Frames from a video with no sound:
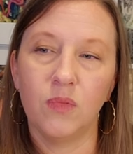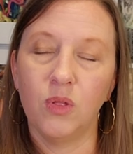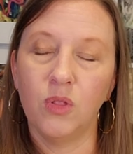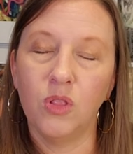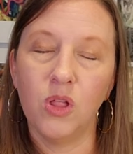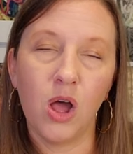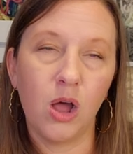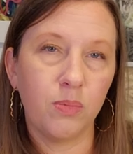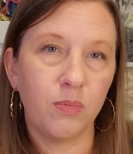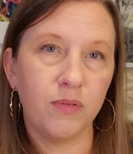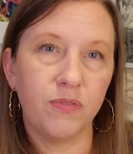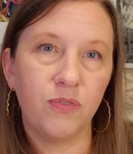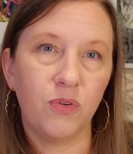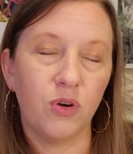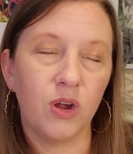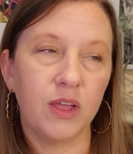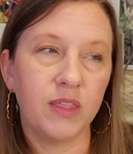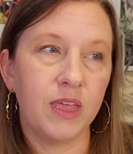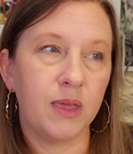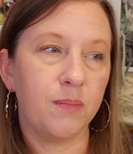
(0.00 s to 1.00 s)
long
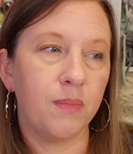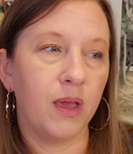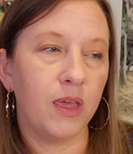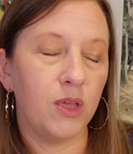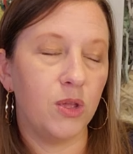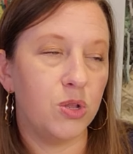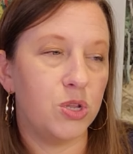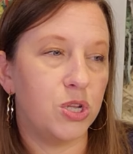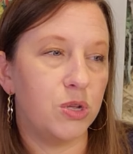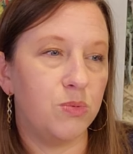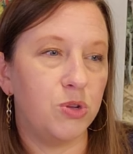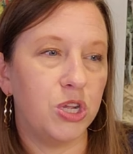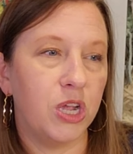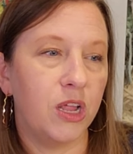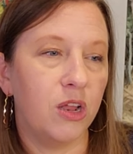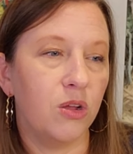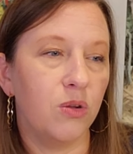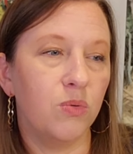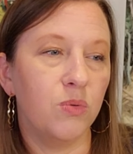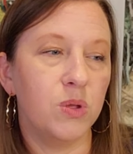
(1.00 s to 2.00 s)
before I think my YouTube
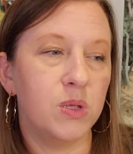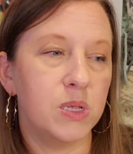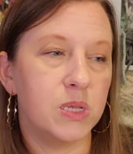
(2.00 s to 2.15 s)
channel